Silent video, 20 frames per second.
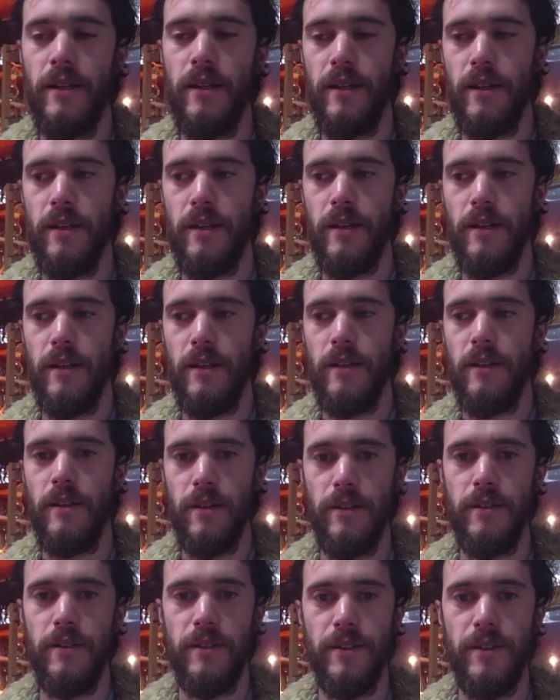Yeah. Yeah.
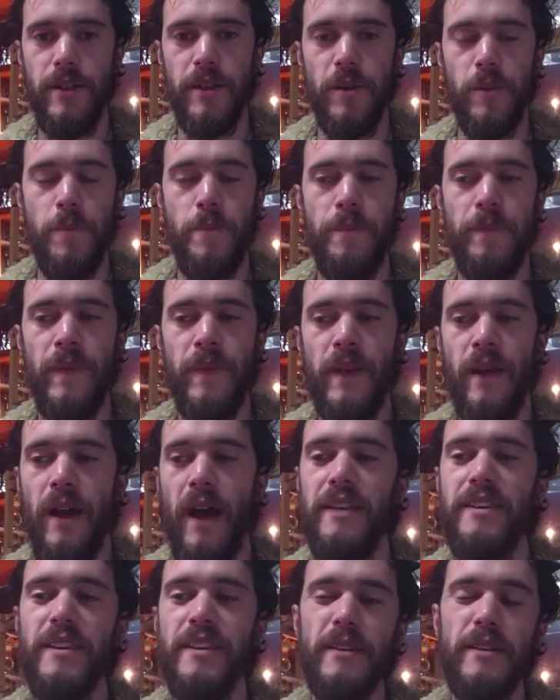Yeah,
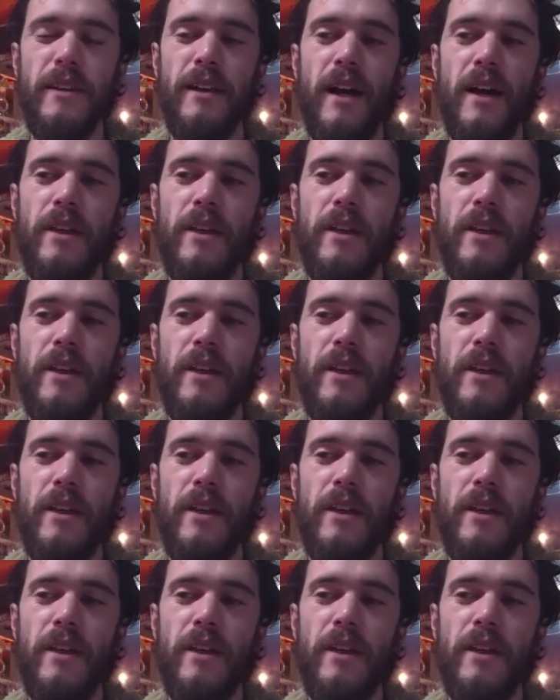I, I think just, the-